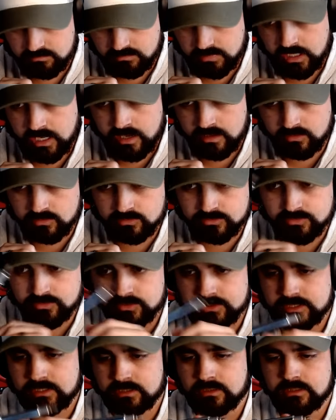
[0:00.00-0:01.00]
mechanical
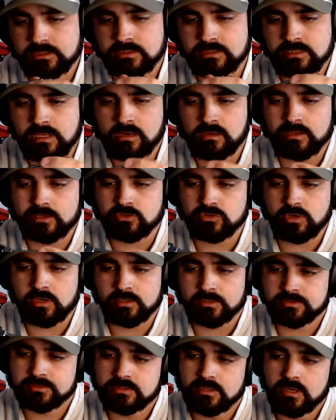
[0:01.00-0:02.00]
tools like this, not
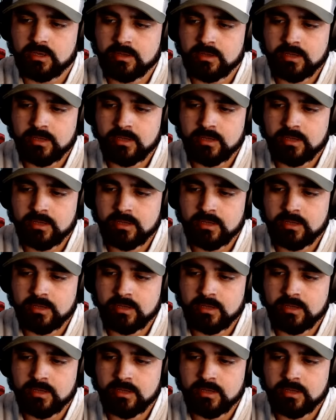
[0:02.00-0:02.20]
electronics,